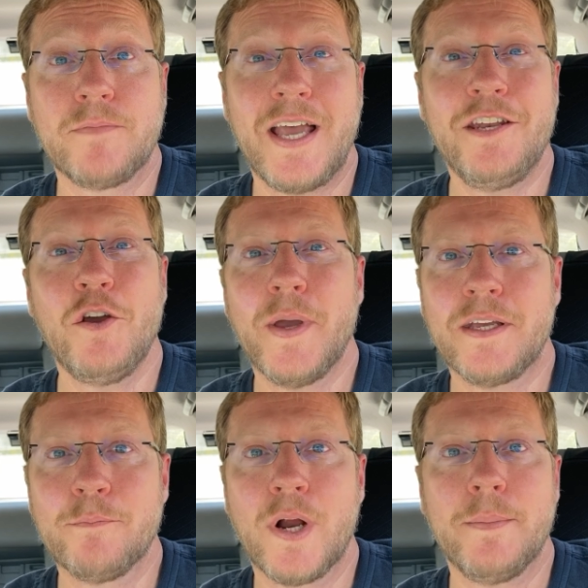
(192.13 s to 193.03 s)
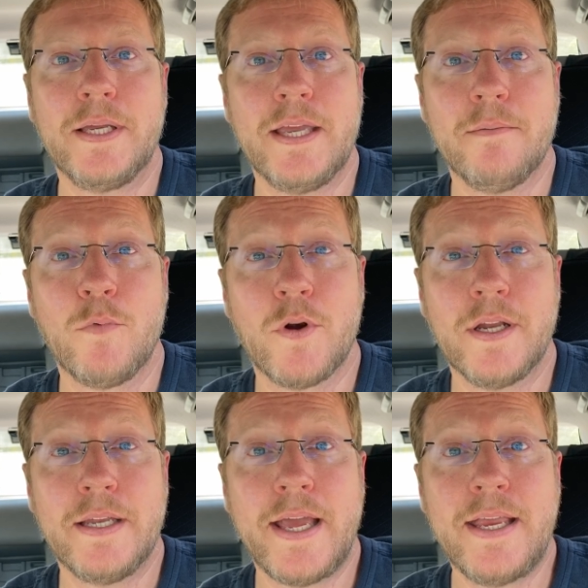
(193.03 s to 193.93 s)
I know I could probably get more
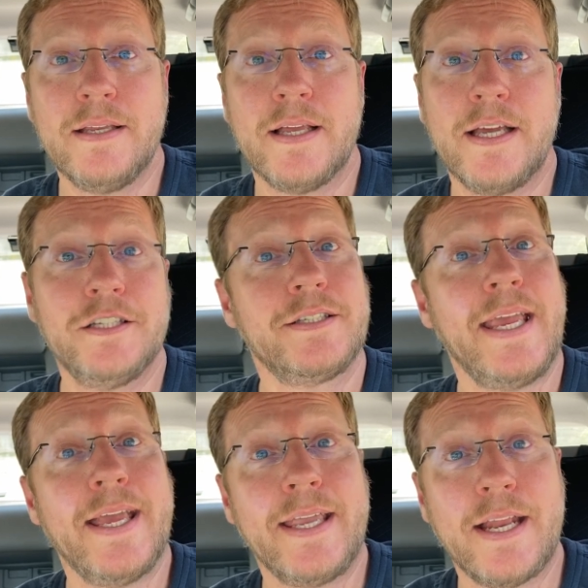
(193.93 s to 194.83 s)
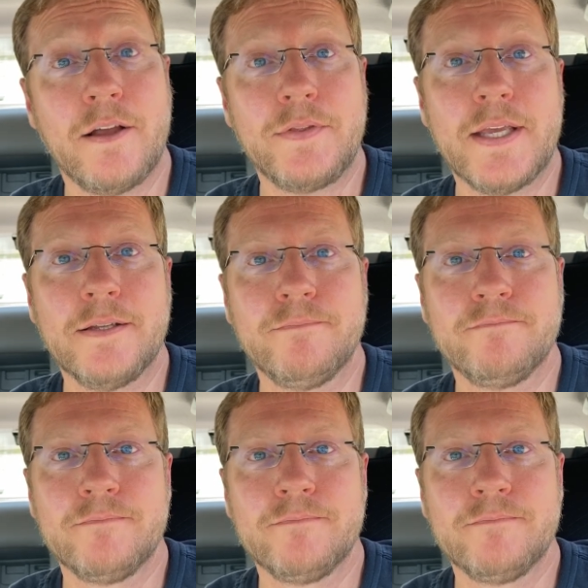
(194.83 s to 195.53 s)
at night. I just can't get out then.